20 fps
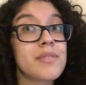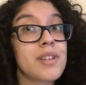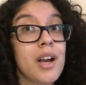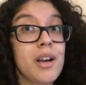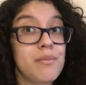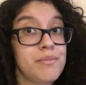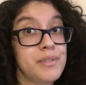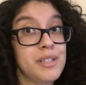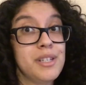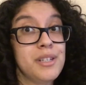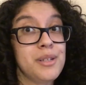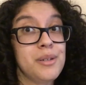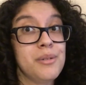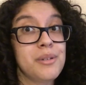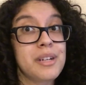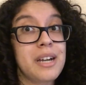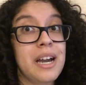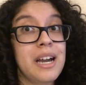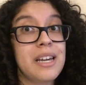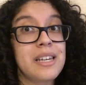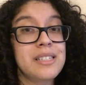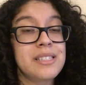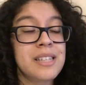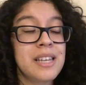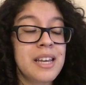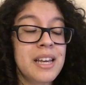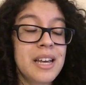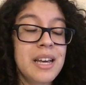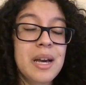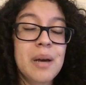Up to you guys.
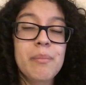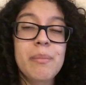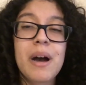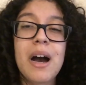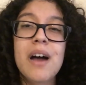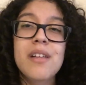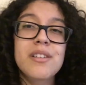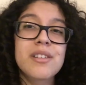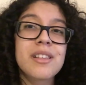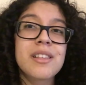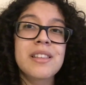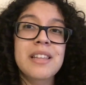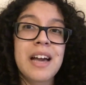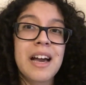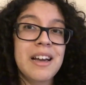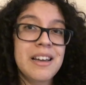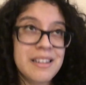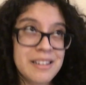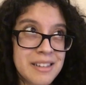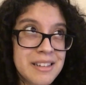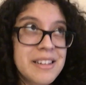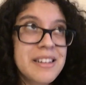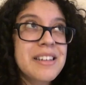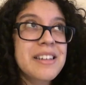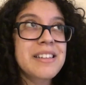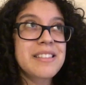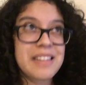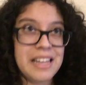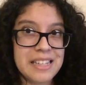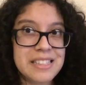But other than that,
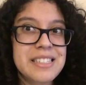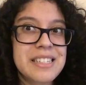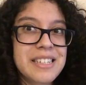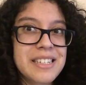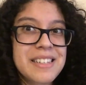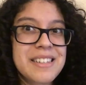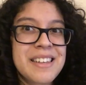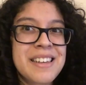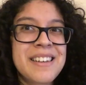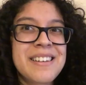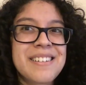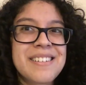that's it.